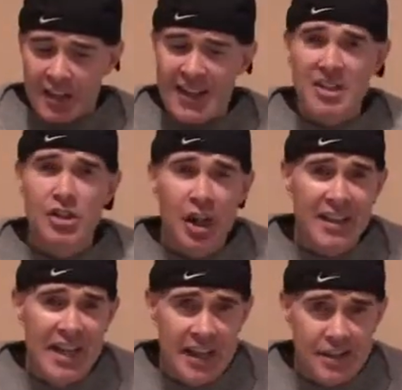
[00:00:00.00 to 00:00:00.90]
Let's
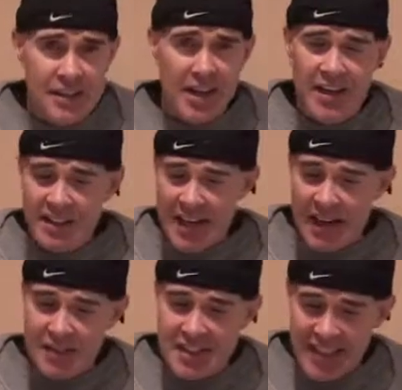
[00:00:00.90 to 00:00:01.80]
start in the NFC.
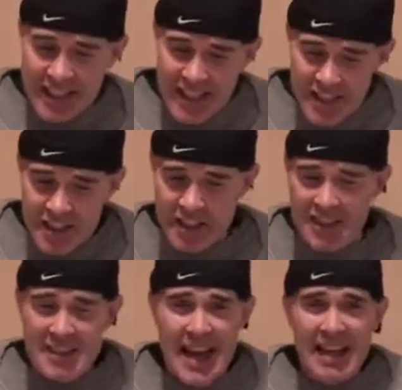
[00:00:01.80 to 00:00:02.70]
The NFC
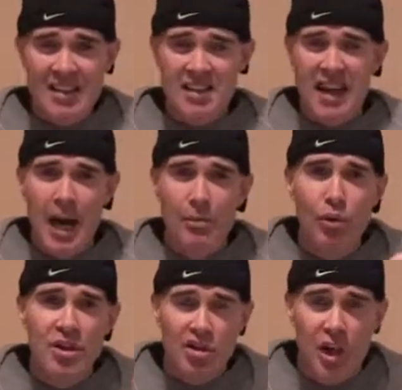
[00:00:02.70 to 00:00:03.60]
East, the Dallas
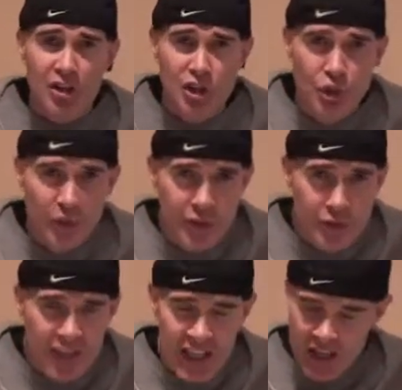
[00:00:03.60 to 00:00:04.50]
Cowboys are
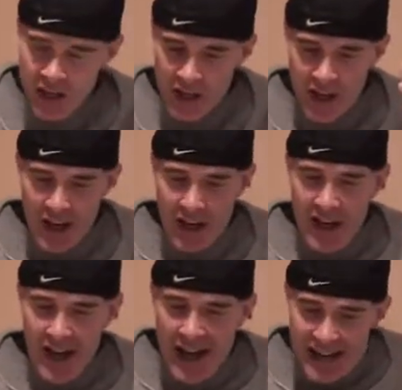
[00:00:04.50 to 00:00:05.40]
2-3.
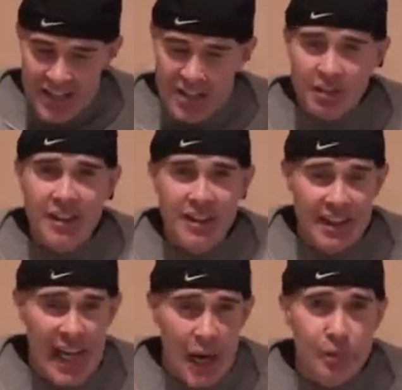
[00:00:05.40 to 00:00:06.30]
I still think the
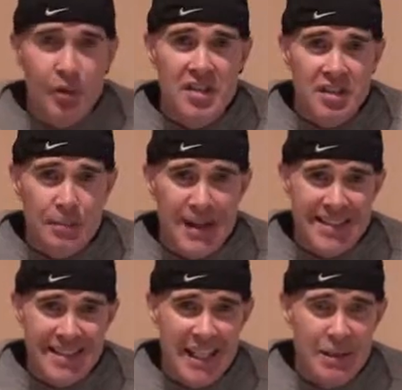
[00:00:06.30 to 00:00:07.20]
Cowboys are the
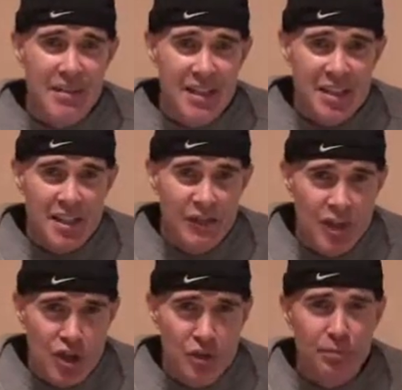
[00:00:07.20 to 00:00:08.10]
best team in this
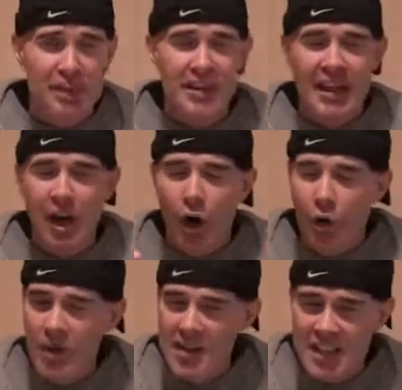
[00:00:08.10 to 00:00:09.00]
division, but they
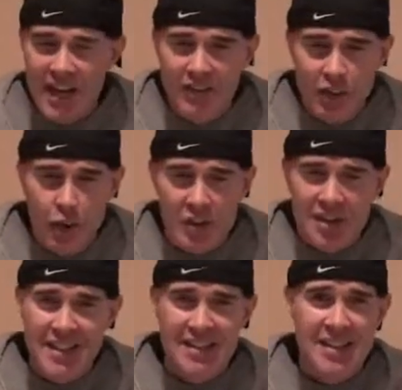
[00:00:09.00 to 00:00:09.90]
always have a
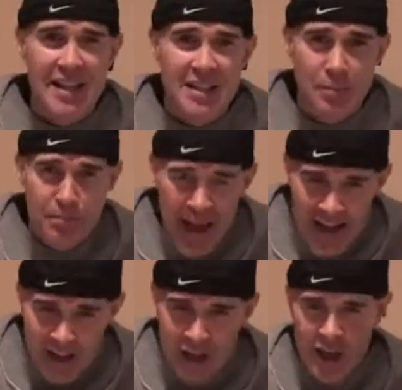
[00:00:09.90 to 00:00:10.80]
loss that sets them
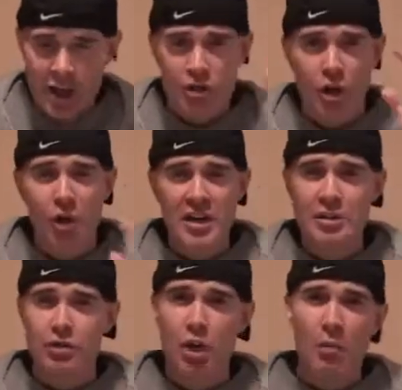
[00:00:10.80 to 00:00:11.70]
back.
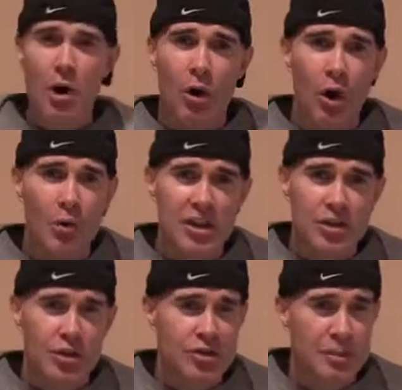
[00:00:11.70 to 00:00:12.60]
Tony Romo
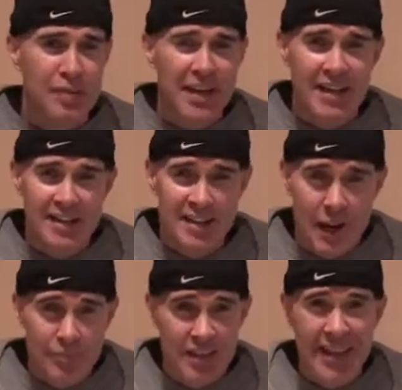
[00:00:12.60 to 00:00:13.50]
always throws a big
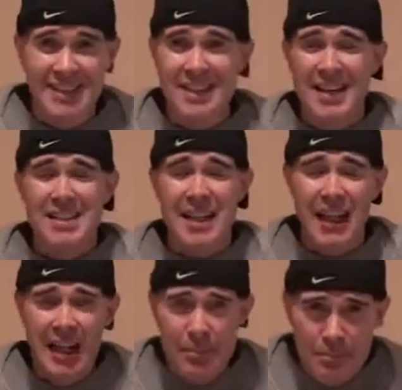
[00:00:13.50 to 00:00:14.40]
interception that sets
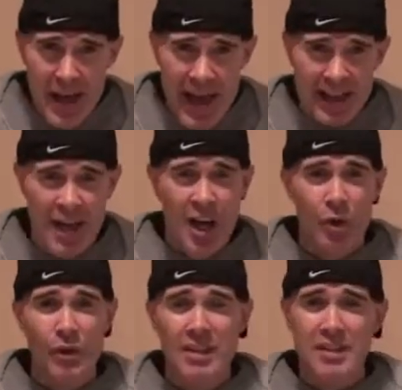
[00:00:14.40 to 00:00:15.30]
him back,
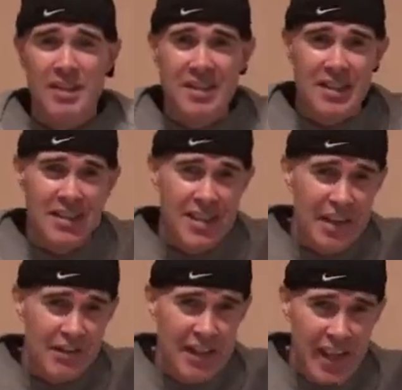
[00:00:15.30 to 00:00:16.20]
whether it's this
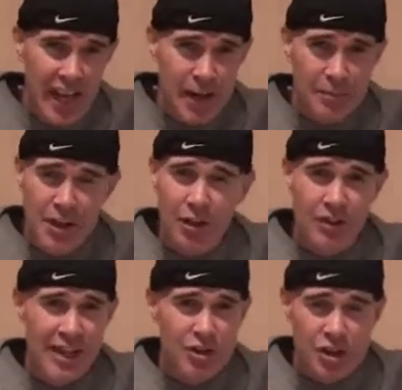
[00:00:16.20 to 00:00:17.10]
Denver game,
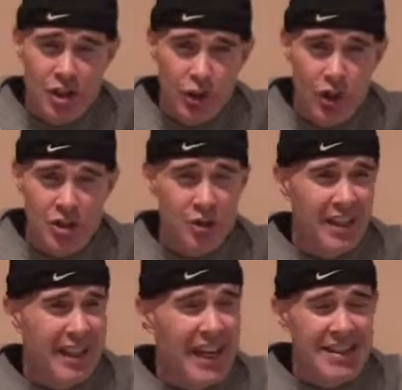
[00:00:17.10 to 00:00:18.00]
they just lost, or
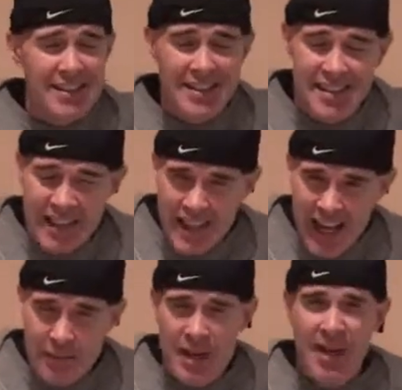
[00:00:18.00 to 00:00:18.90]
the Kansas City
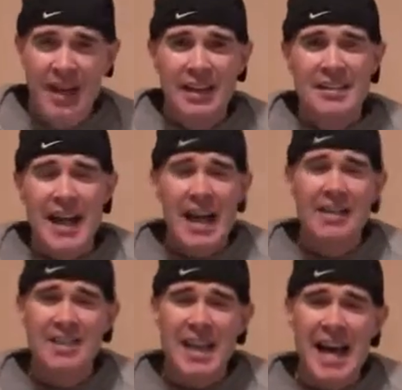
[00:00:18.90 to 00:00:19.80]
game.
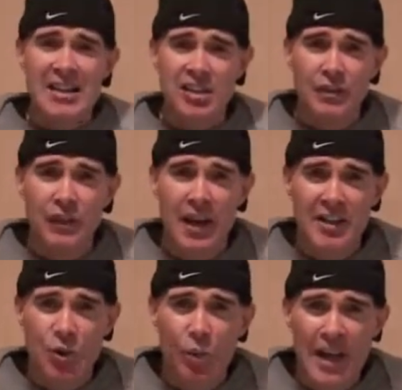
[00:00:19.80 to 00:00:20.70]
Dallas has to
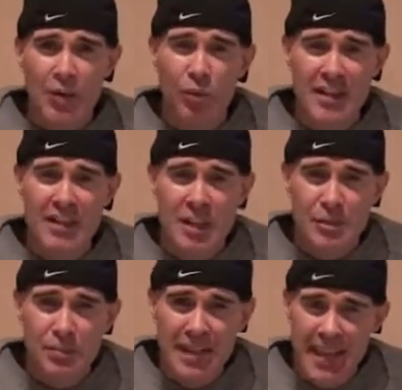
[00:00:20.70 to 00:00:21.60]
find a way to win
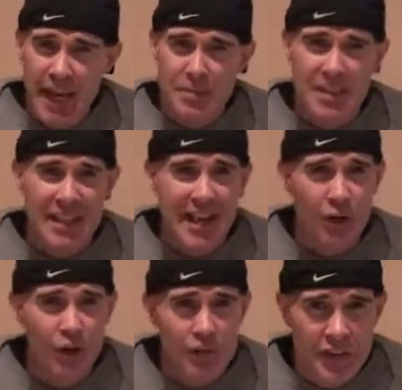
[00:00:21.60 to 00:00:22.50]
these big games to
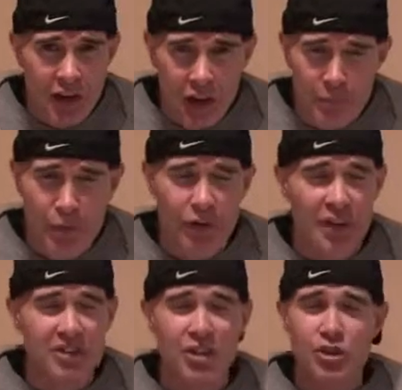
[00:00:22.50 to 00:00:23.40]
get over the hump, or
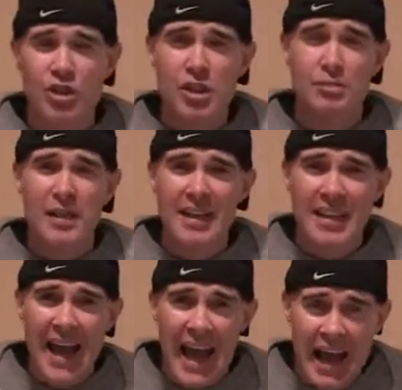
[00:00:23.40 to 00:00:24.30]
else they'll just be
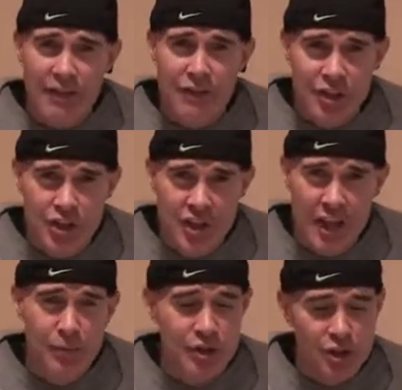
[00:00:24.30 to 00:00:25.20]
an average
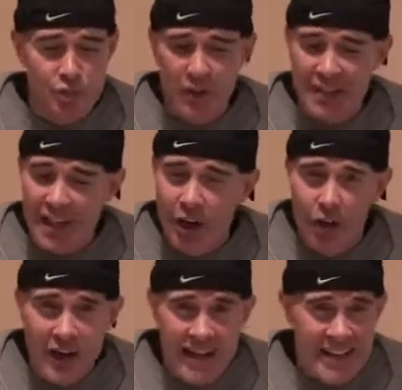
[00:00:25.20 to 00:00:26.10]
team, which is what they
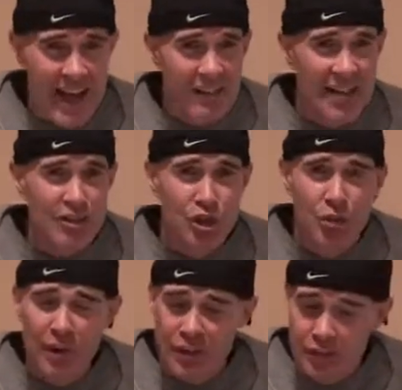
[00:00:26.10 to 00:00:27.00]
are right now. They're
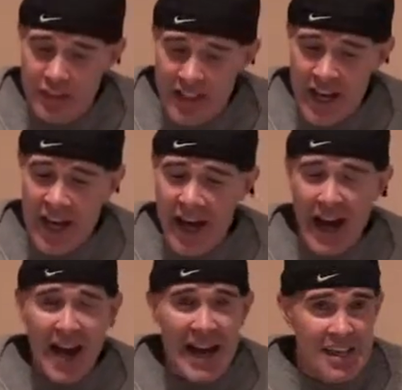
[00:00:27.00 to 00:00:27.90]
2-3.
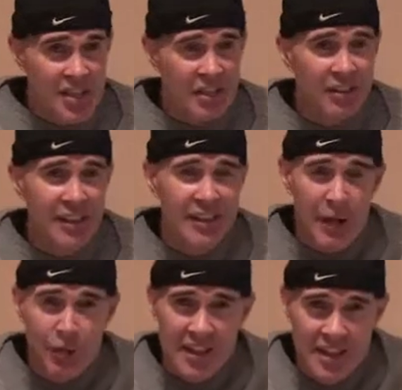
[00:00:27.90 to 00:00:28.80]
I still think
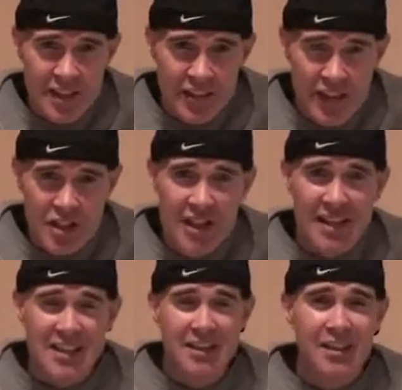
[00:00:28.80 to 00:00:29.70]
they win this division.
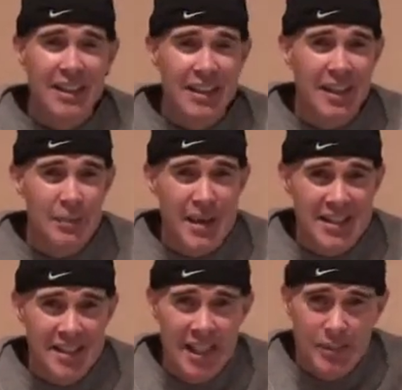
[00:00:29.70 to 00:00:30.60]
I still think they're the
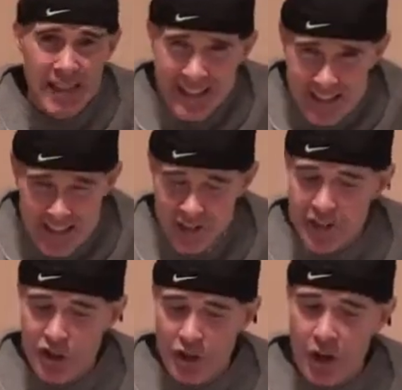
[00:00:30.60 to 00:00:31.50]
best team in this
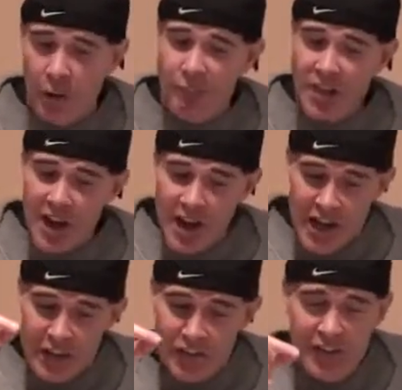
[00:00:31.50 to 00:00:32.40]
division, though.
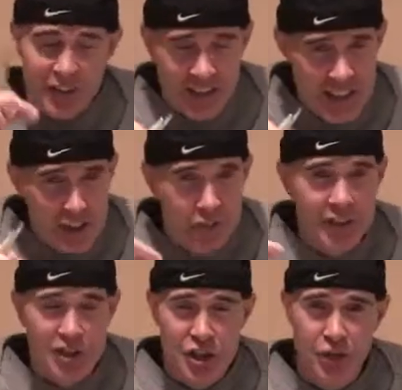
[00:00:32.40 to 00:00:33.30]

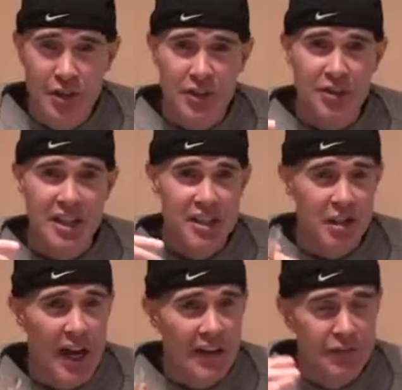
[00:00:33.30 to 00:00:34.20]
Philadelphia 2-3,
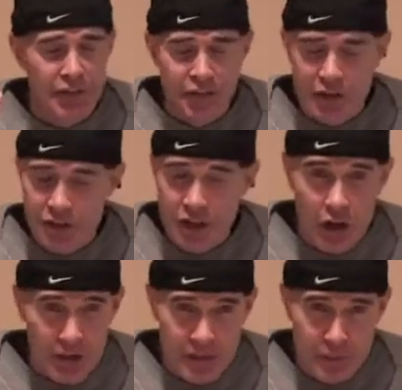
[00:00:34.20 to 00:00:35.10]
tied for first.
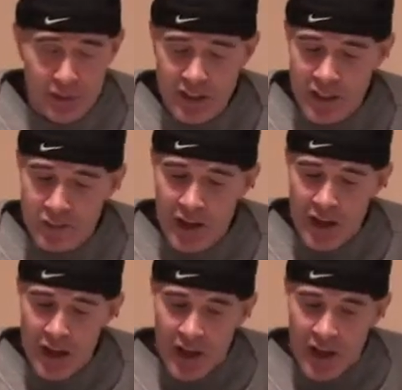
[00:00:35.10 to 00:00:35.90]
Hard to believe.